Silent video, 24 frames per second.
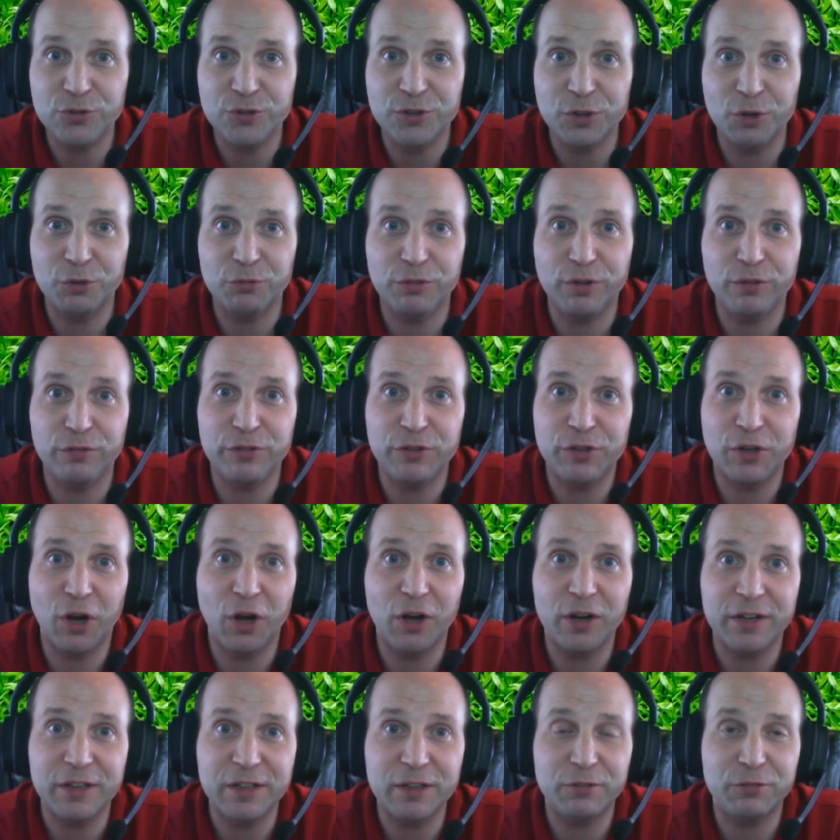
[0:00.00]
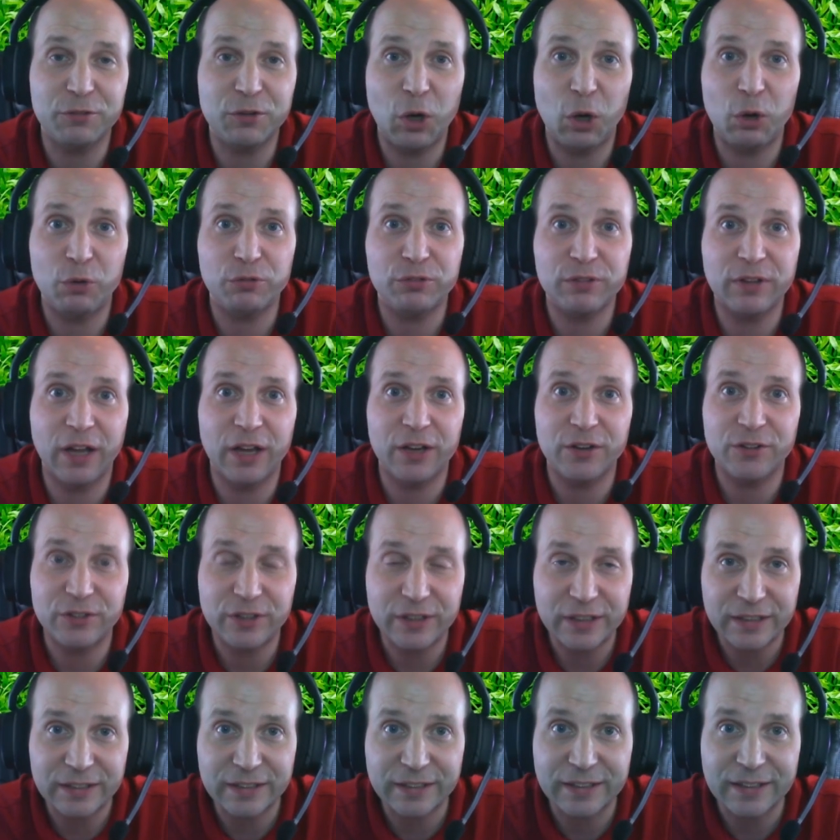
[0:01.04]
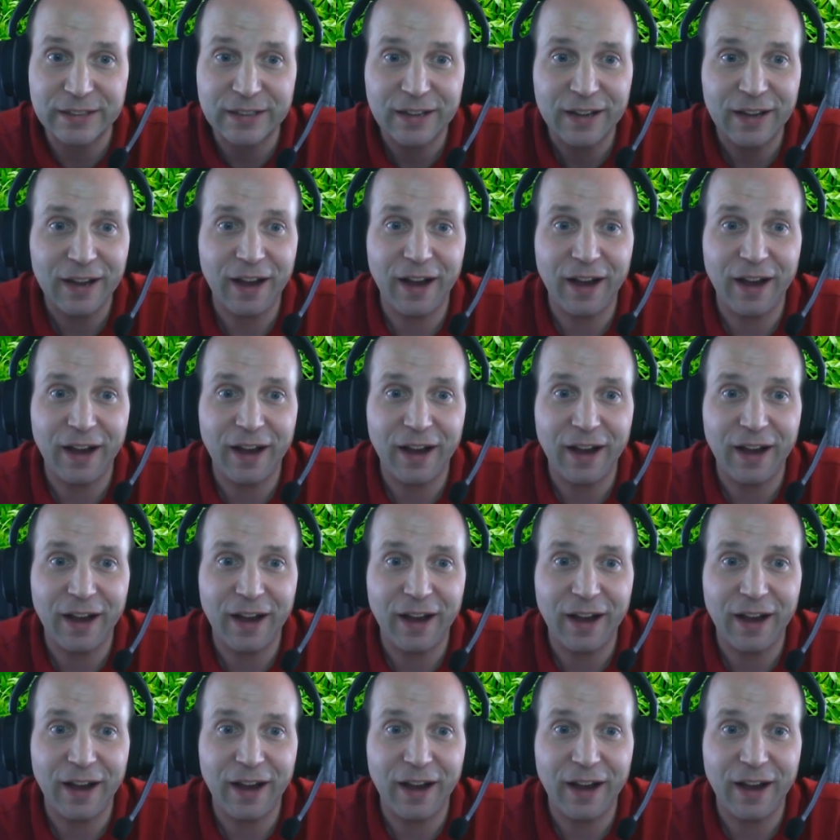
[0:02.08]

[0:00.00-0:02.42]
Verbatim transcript: Gio Viviani of Golf Clash Italy,